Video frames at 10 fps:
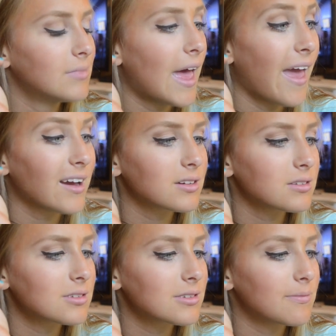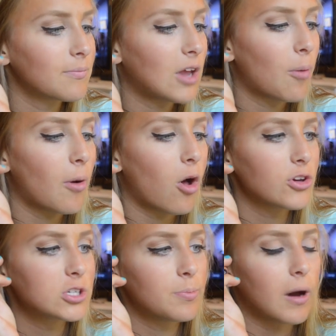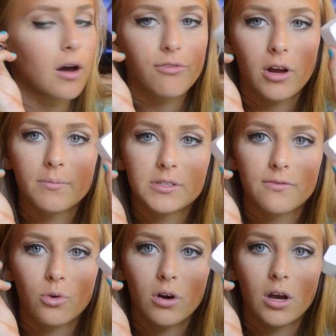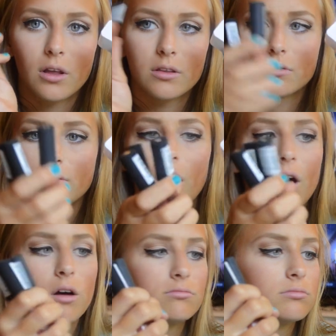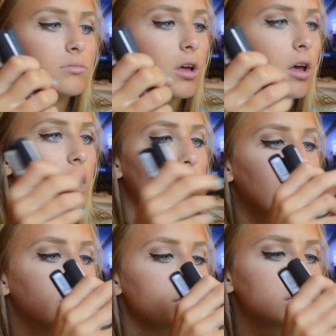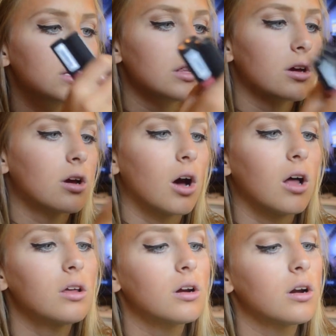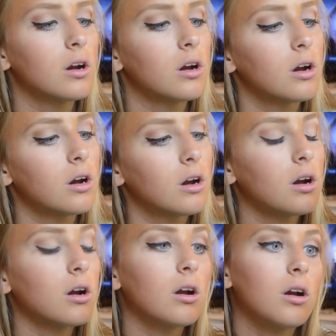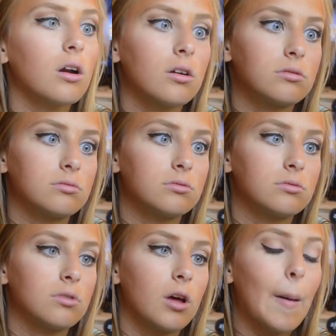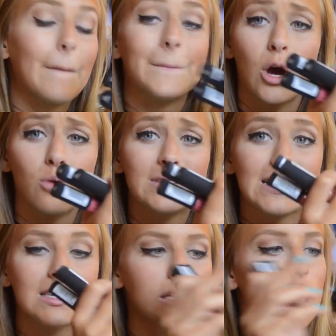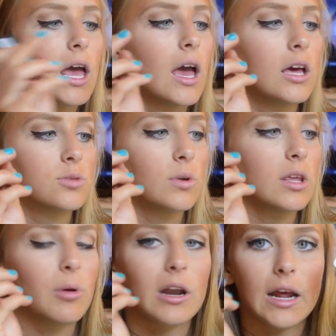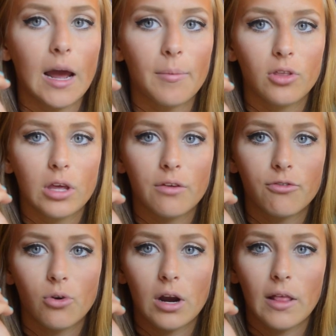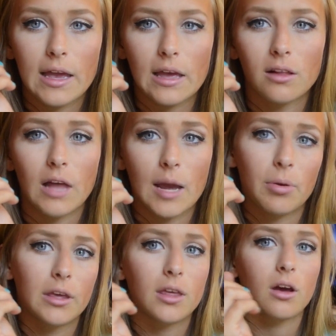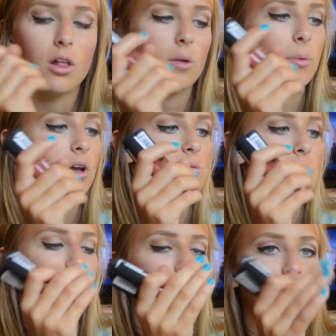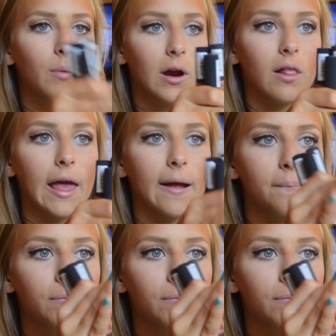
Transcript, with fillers: X nail polish from Sephora, um, and this is in the color Potent. It's really pretty. I've been looking for like a light pinky color because we can only wear like